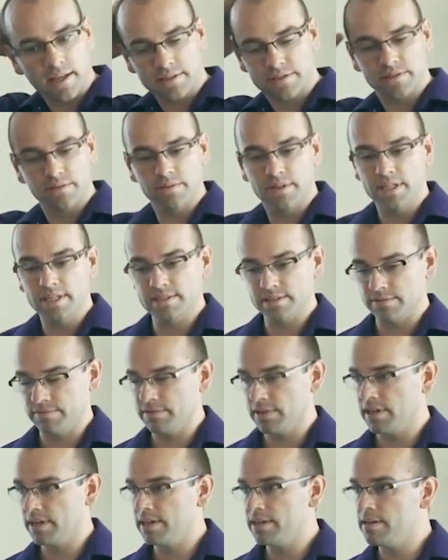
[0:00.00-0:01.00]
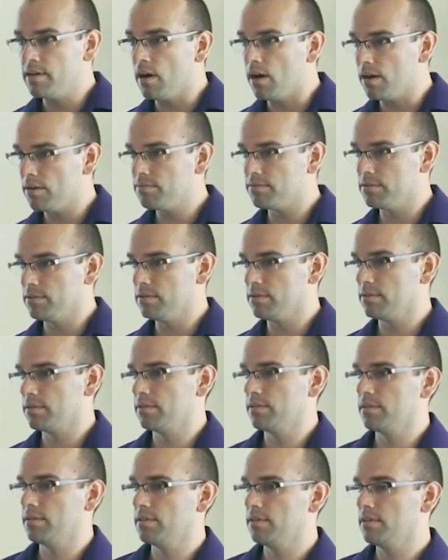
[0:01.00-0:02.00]
so it is a very novel
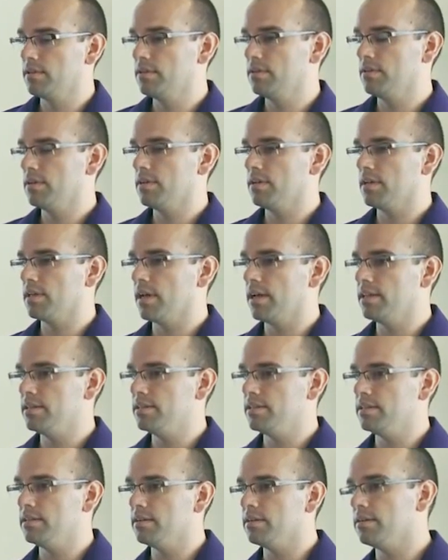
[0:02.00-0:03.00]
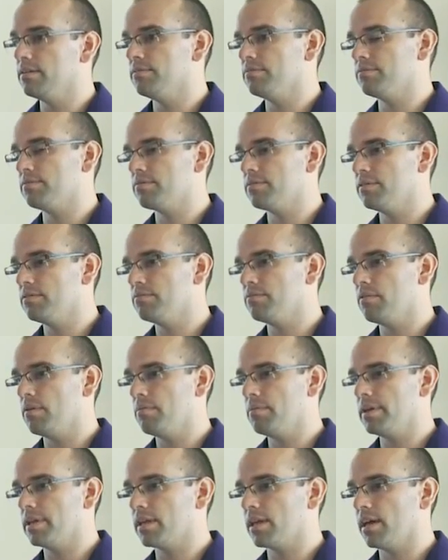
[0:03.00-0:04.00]
idea of
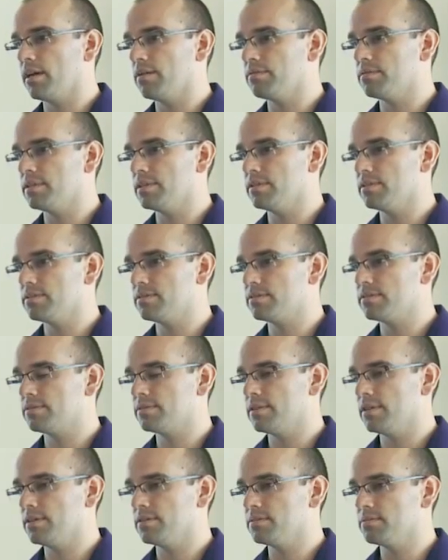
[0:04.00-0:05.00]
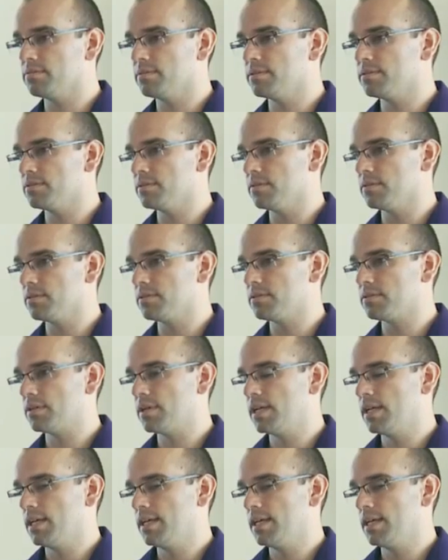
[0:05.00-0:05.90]
what we count as research.